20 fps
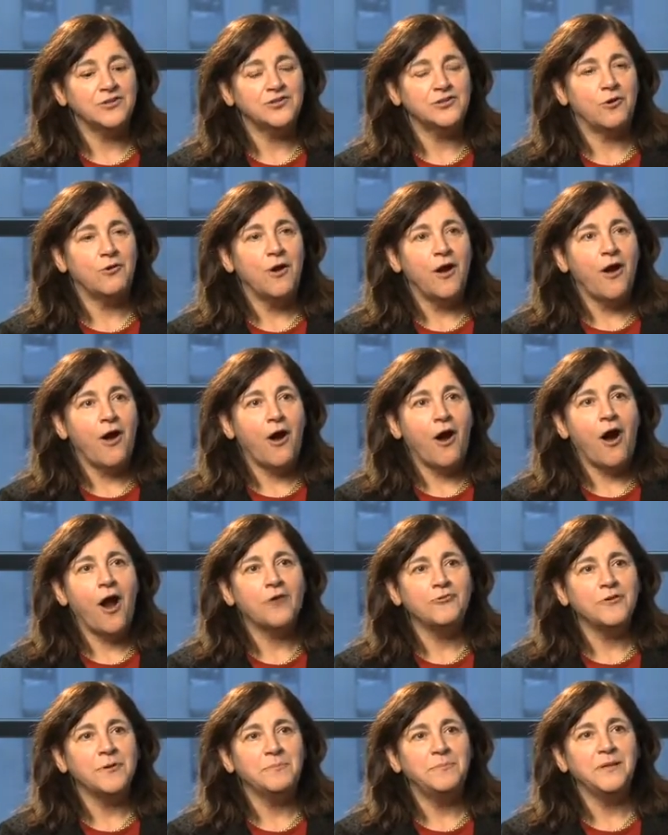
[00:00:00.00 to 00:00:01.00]
So
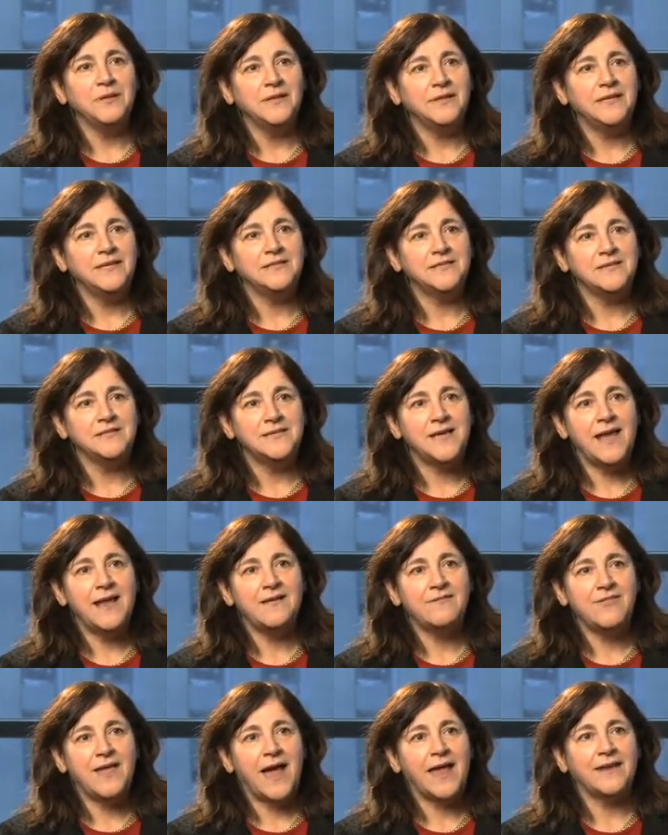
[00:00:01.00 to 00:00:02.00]
our ability to
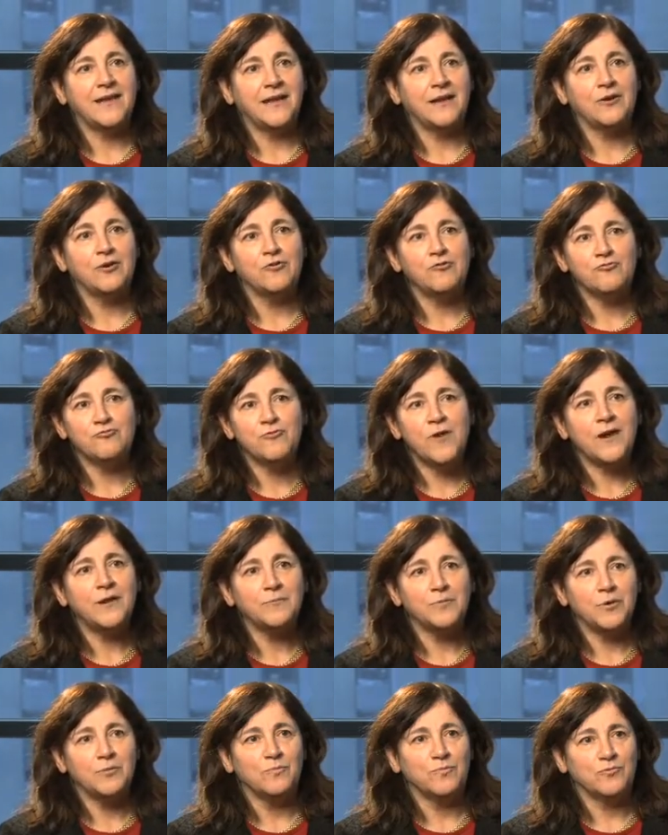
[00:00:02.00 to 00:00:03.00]
take that
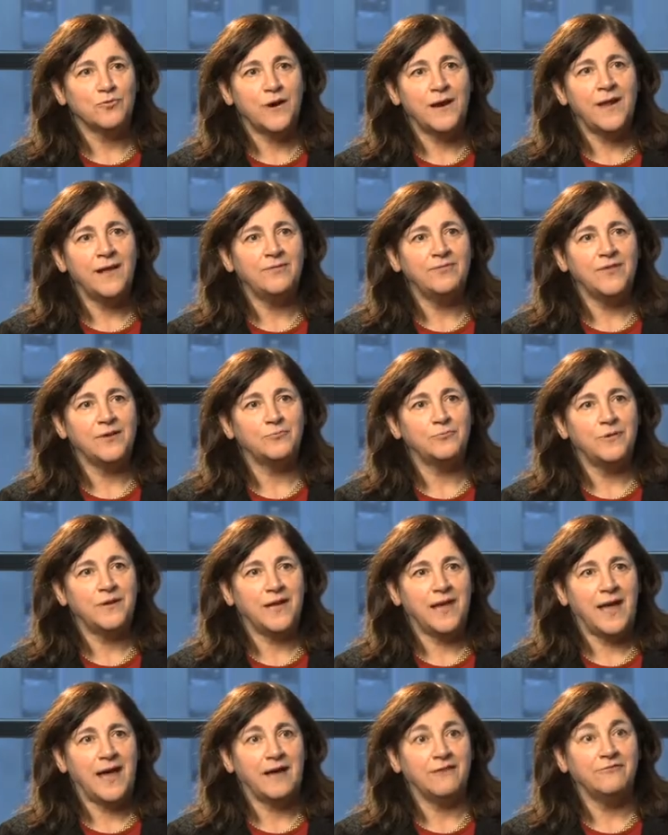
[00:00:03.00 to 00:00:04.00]
incredible brand that
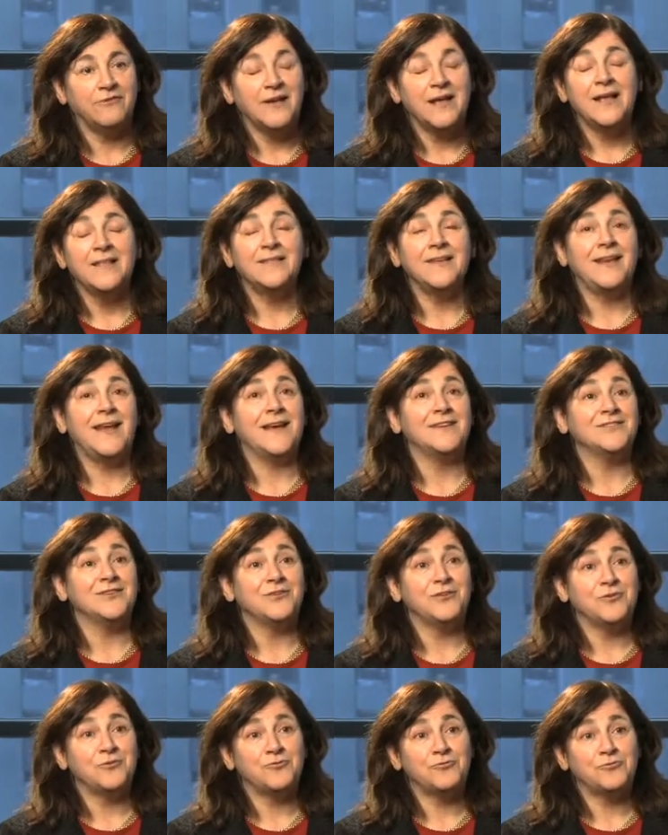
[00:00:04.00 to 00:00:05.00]
we have that has
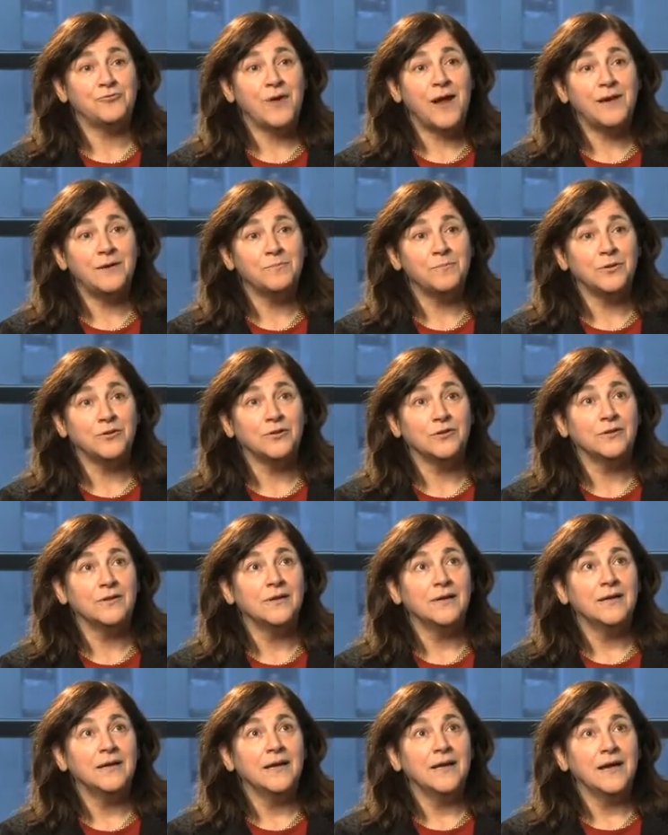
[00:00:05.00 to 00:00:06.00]
incredible